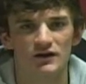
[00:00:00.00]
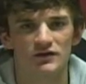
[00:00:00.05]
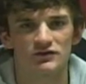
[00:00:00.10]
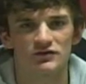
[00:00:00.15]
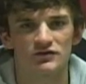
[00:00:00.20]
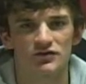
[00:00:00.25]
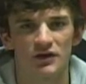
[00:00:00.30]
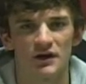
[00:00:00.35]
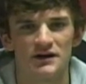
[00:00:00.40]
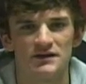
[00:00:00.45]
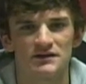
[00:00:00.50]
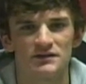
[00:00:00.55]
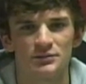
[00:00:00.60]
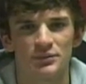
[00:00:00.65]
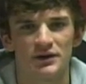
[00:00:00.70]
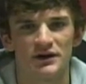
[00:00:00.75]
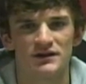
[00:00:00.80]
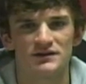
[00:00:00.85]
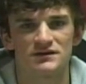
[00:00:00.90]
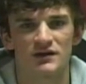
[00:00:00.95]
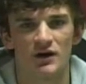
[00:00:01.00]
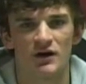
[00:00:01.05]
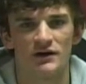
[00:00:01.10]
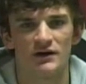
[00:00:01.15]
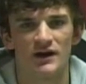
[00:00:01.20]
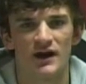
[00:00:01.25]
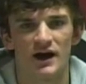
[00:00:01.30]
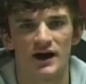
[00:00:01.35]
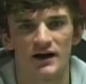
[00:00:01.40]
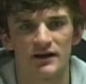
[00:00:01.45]
trays and plates are
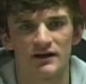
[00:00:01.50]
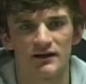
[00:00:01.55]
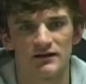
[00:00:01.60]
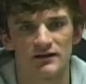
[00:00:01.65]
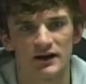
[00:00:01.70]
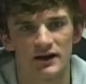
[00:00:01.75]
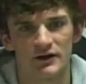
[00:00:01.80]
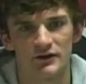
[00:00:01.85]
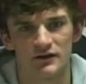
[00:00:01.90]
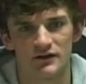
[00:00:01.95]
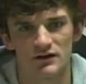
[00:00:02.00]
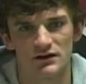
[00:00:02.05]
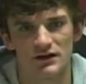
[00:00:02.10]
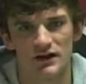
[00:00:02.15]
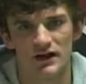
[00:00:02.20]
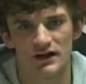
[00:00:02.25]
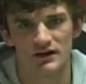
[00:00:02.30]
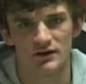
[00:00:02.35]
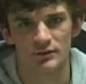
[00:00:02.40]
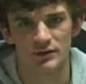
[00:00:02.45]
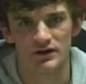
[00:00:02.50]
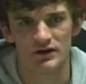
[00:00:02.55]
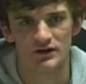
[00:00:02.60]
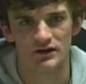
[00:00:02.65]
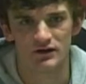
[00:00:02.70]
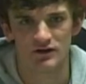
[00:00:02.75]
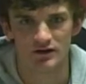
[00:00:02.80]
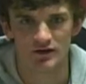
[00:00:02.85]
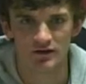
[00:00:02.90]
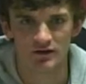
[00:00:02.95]
not allowed in the locker bank
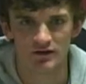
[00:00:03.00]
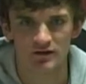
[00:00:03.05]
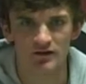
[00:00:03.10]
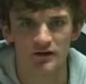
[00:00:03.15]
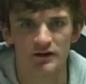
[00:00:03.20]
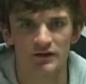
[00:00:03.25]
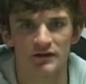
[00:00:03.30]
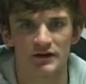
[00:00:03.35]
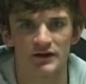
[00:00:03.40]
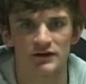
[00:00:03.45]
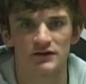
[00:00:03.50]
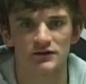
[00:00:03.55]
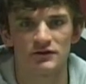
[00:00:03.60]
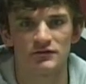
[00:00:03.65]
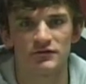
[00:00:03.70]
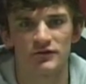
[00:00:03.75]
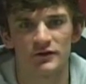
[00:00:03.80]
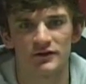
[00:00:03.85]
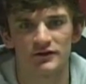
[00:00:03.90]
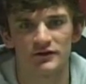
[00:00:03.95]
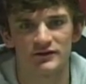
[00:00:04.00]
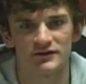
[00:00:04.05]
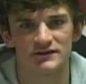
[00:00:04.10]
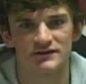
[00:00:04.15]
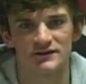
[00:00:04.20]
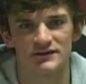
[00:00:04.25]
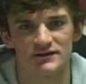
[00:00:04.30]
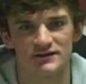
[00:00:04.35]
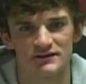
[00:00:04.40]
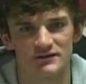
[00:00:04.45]
area. Thank you for your
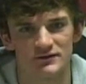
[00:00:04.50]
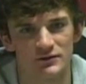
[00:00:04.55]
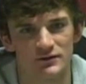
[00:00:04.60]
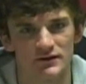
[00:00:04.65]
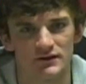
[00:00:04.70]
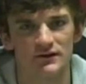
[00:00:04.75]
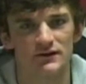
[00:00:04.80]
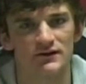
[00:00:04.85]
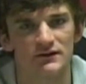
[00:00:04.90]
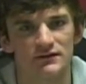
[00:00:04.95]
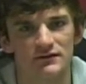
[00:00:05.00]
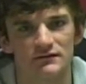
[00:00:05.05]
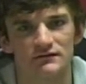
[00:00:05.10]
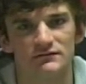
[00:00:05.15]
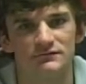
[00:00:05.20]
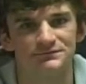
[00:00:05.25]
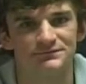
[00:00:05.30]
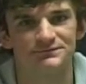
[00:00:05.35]
assistance with this.